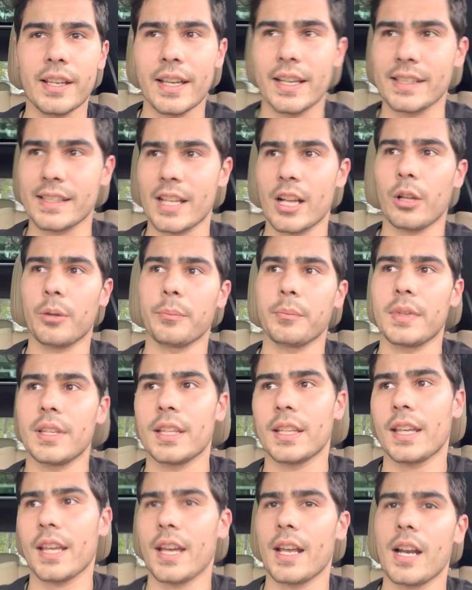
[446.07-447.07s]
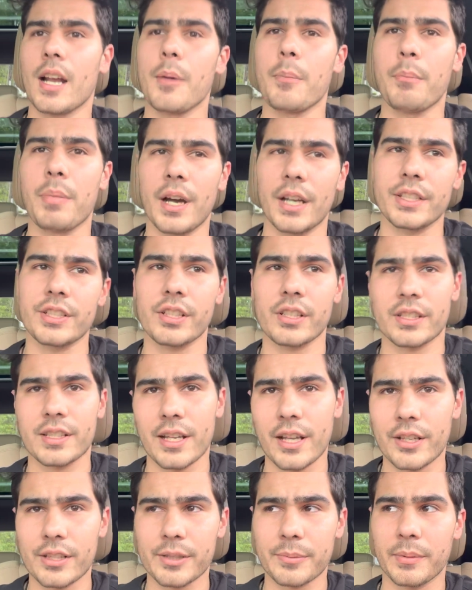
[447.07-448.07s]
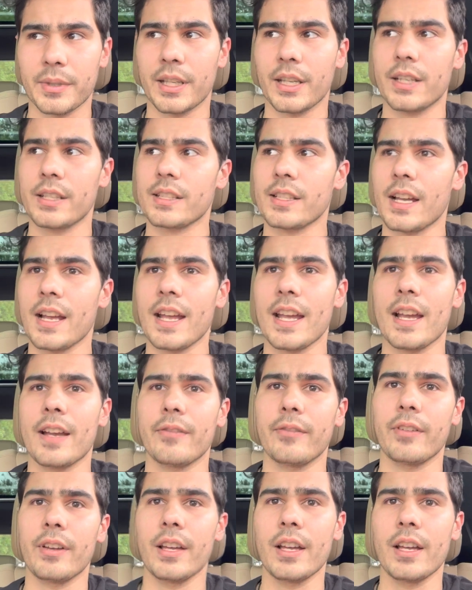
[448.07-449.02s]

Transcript: It's helped me get a bunch of sales because I have